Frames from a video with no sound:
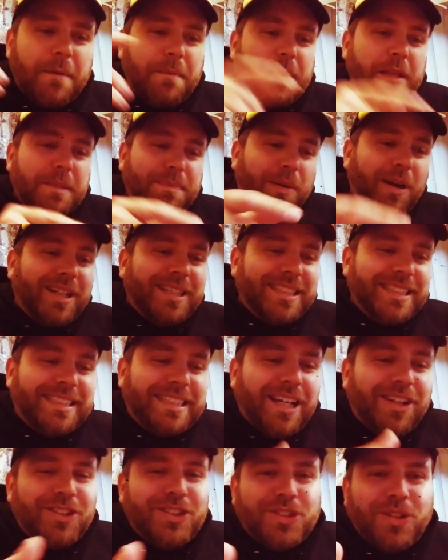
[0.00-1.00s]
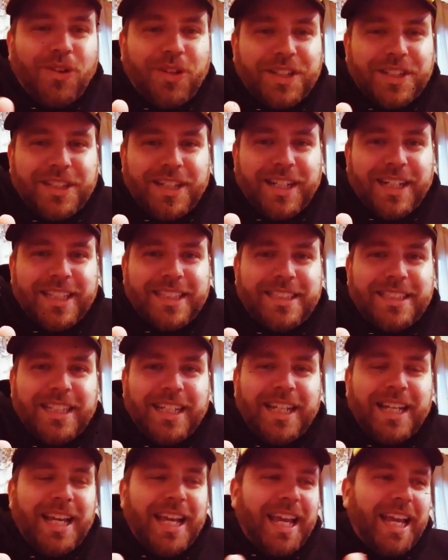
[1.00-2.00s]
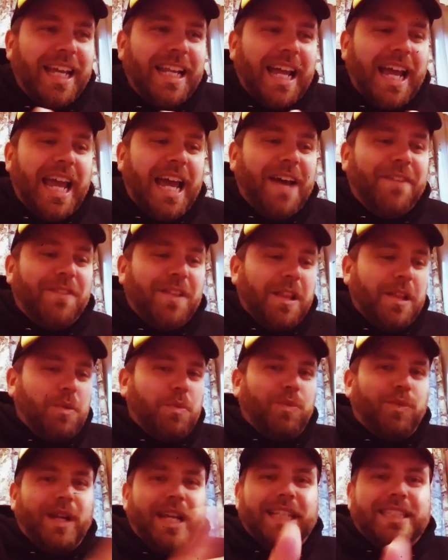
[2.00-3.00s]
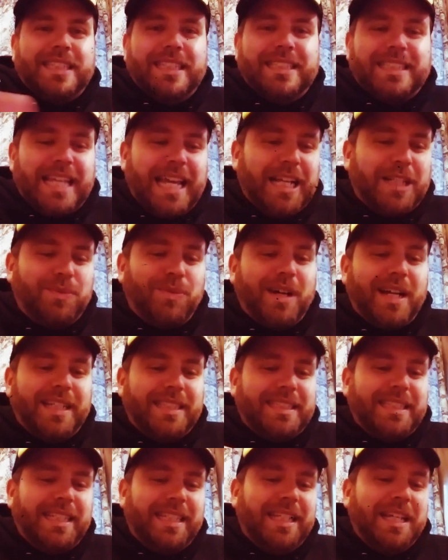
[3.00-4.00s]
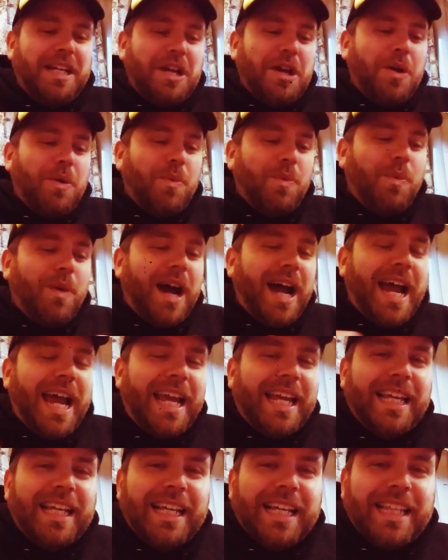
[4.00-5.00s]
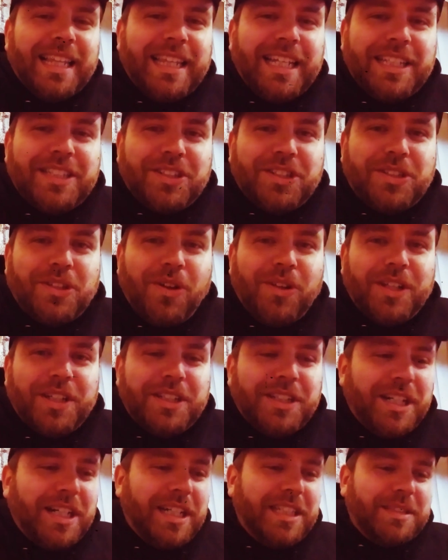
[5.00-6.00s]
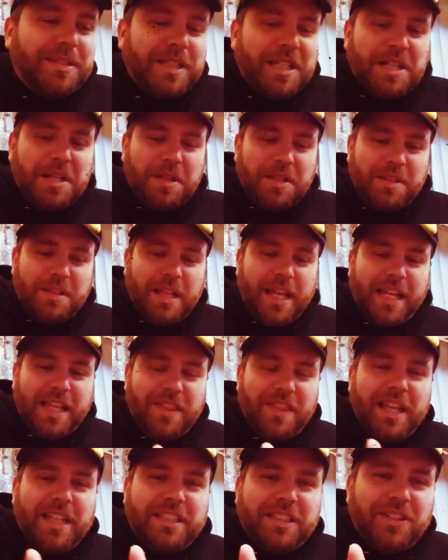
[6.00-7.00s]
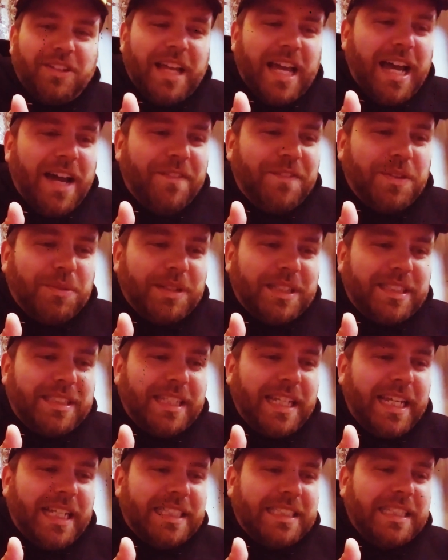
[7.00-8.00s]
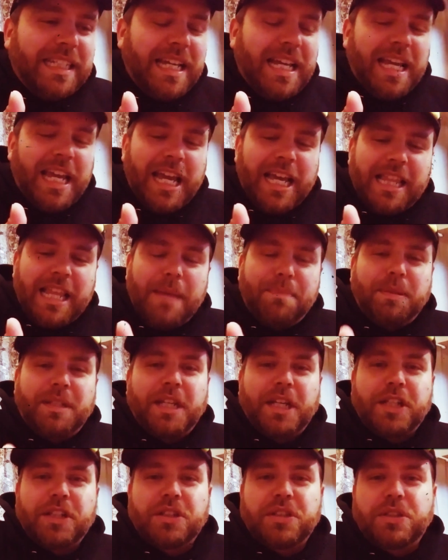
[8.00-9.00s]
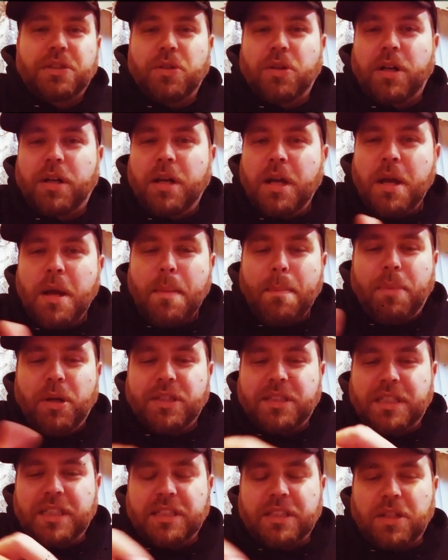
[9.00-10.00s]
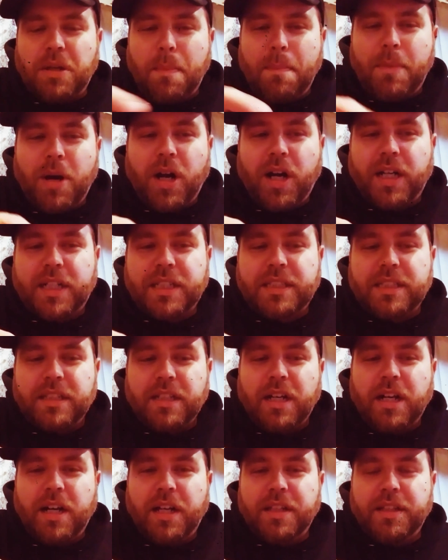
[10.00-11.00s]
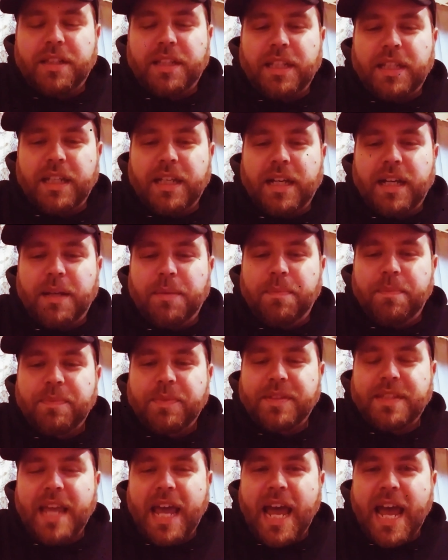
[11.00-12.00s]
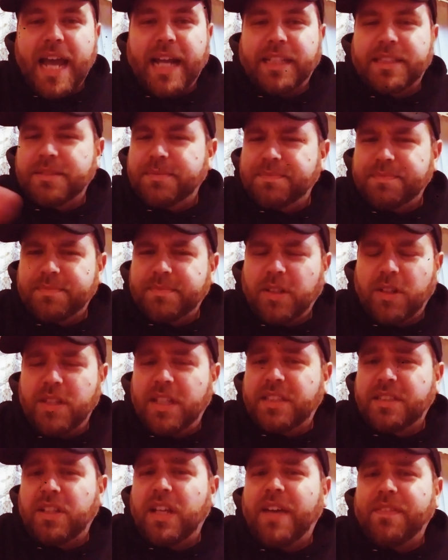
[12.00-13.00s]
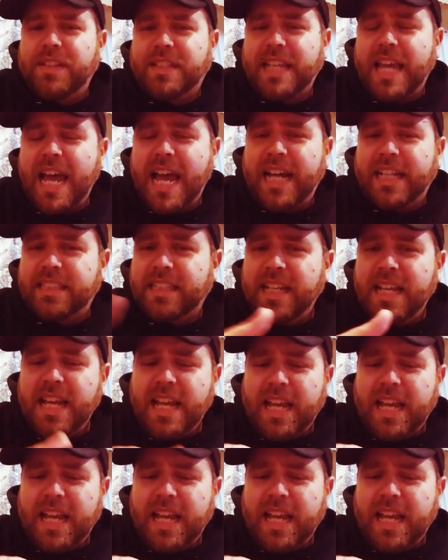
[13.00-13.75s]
this person's selling stolen goods, and I have reasons, X, Y, Z, why these are stolen goods, like, they still have the receipts, and that particular store puts these little marks on the tags, or they still have the tags,